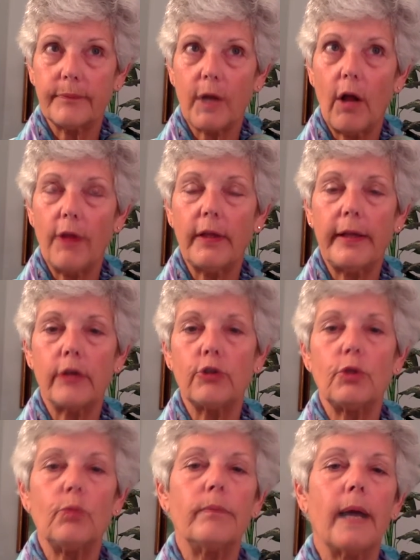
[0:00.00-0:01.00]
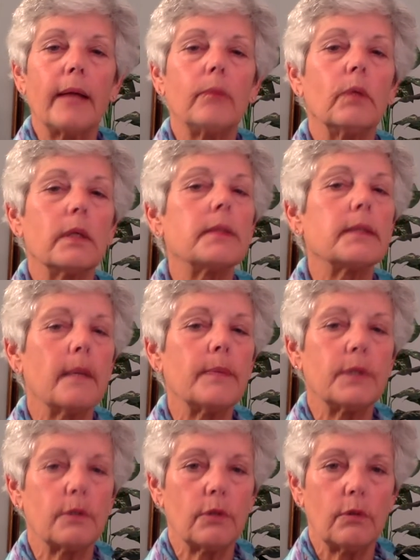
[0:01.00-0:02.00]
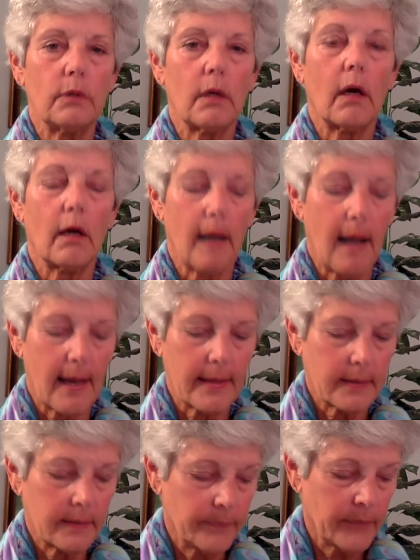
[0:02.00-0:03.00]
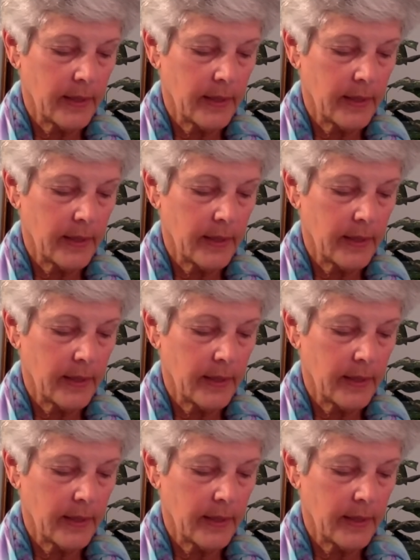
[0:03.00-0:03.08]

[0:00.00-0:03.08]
all the letters you might want to substitute are I's.